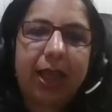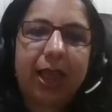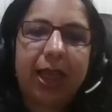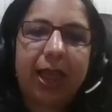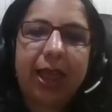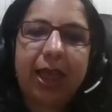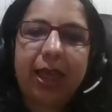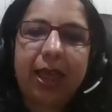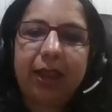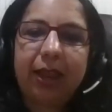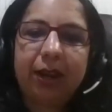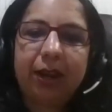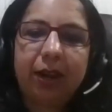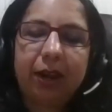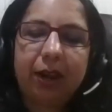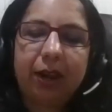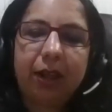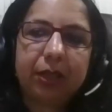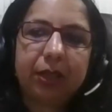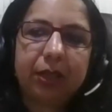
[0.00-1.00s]

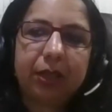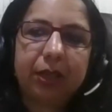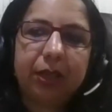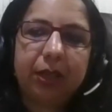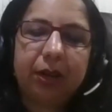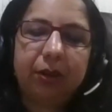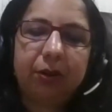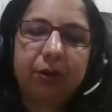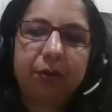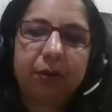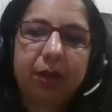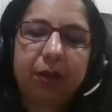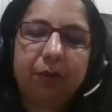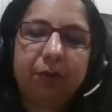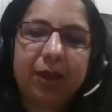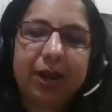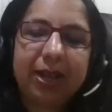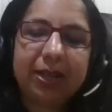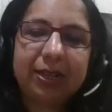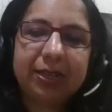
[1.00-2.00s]
And,
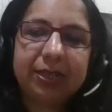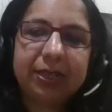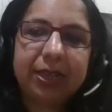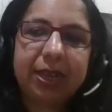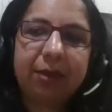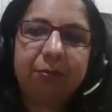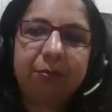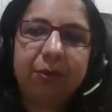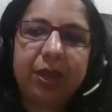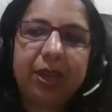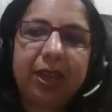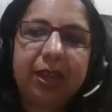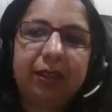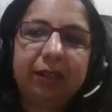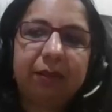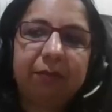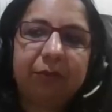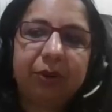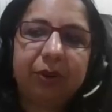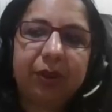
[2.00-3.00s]
when I say bringing
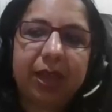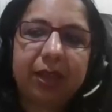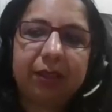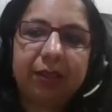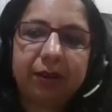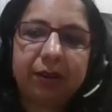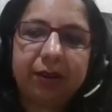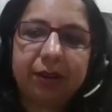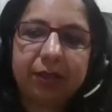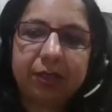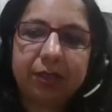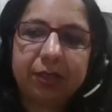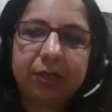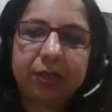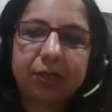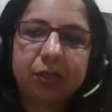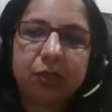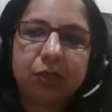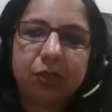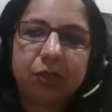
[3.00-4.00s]
them together, it's
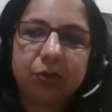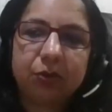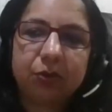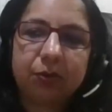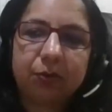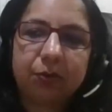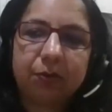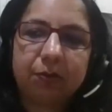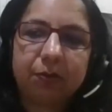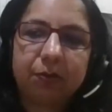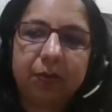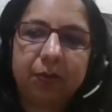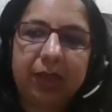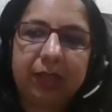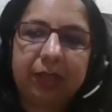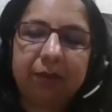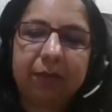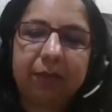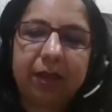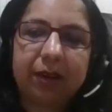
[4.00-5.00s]
to
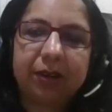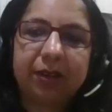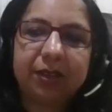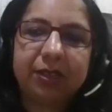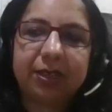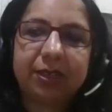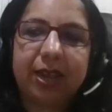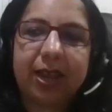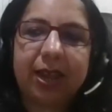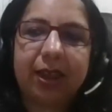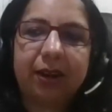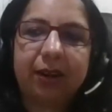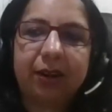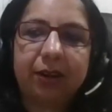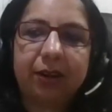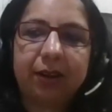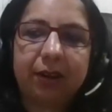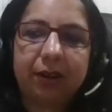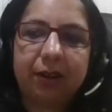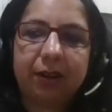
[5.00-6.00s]
make them
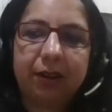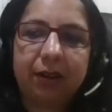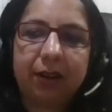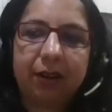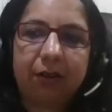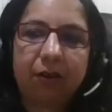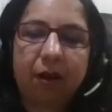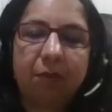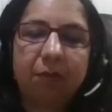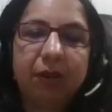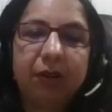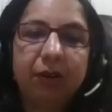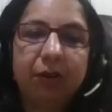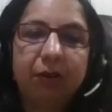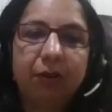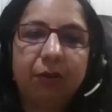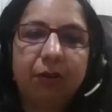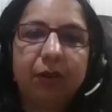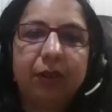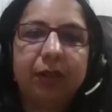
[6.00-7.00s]
understand the common
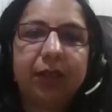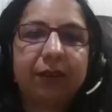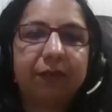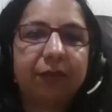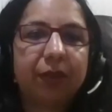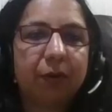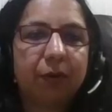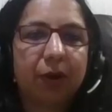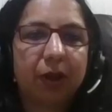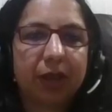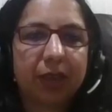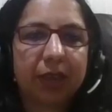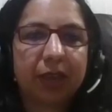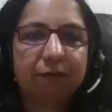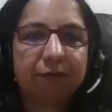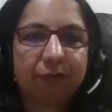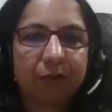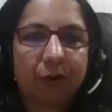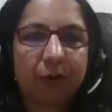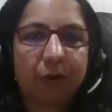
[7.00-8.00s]
goal that we are
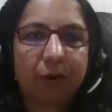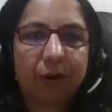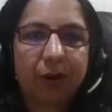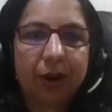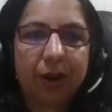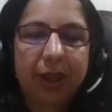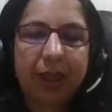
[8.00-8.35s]
working for.